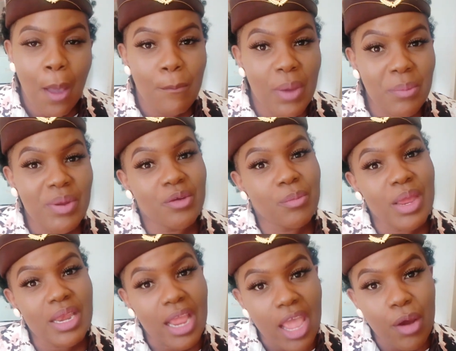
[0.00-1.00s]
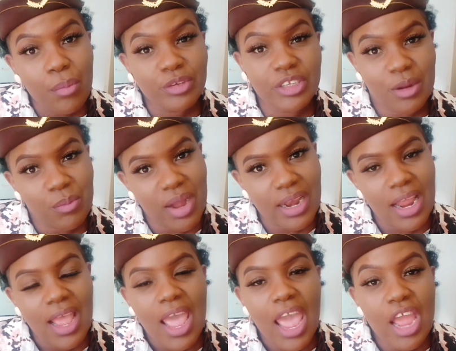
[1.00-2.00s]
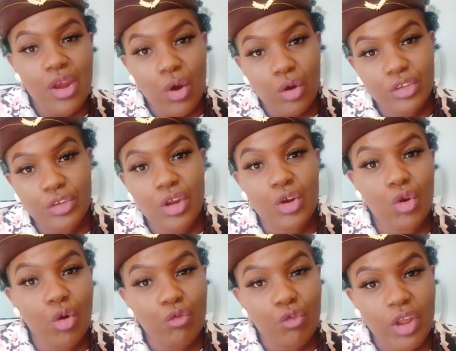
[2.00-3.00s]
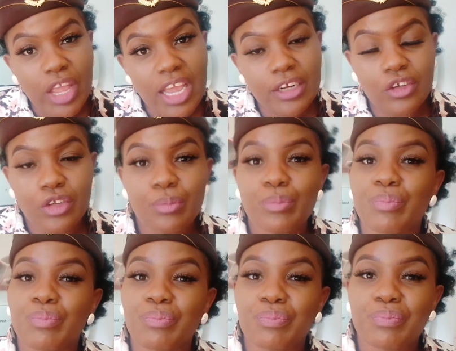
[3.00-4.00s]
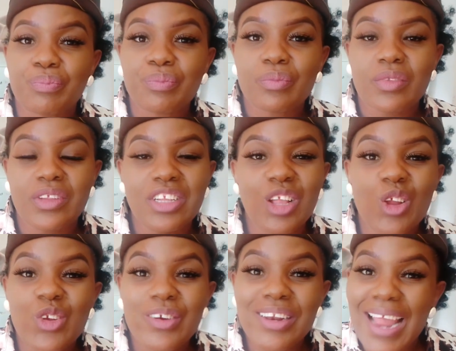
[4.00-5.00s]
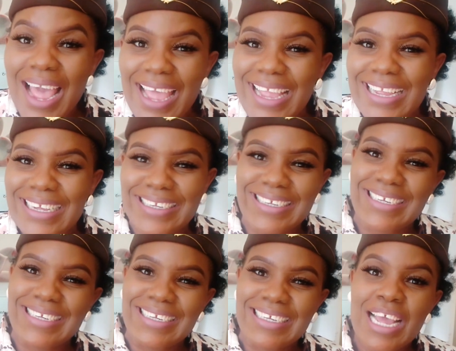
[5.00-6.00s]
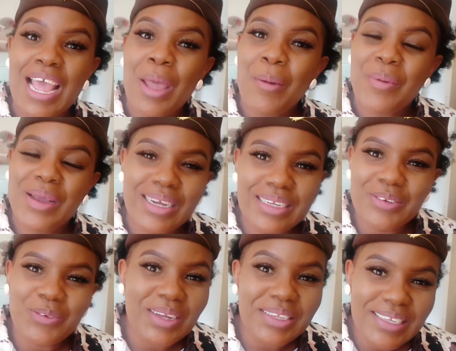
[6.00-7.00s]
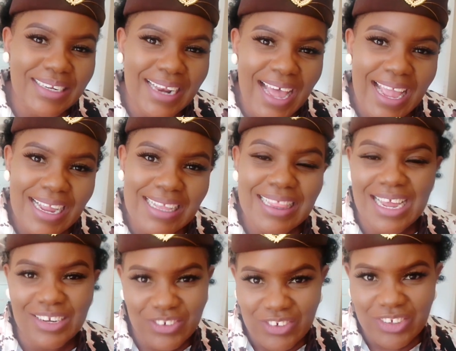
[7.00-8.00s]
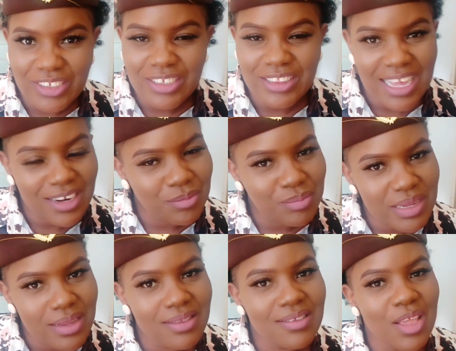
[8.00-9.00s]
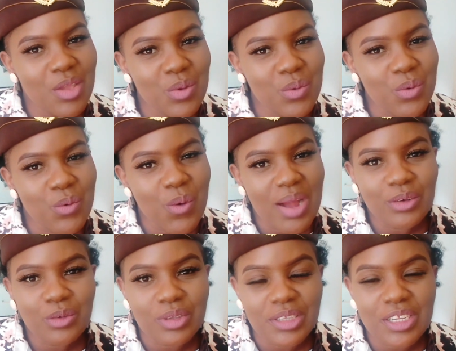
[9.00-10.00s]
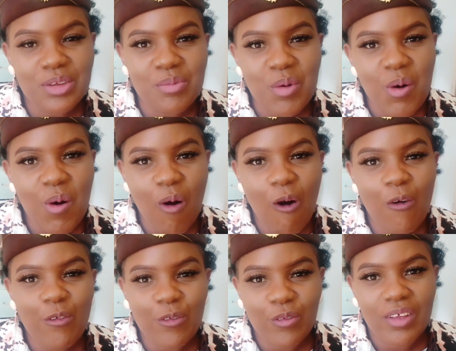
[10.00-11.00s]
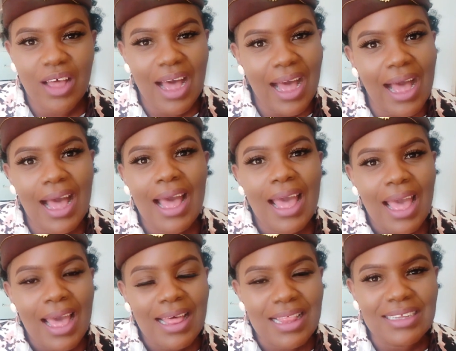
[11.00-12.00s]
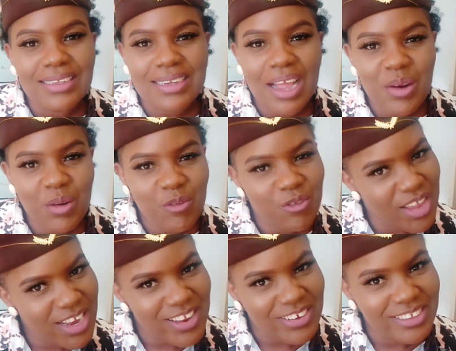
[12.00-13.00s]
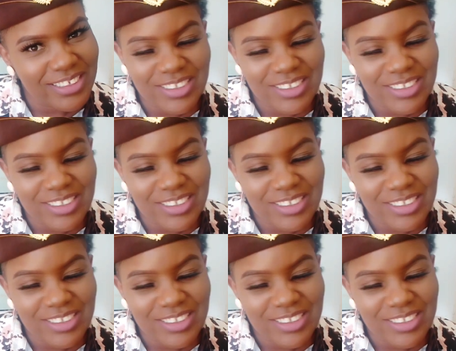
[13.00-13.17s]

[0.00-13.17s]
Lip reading: Maybe it might help someone. And also, don't forget to like. Because once you like, that means you want to see more of these kind of videos.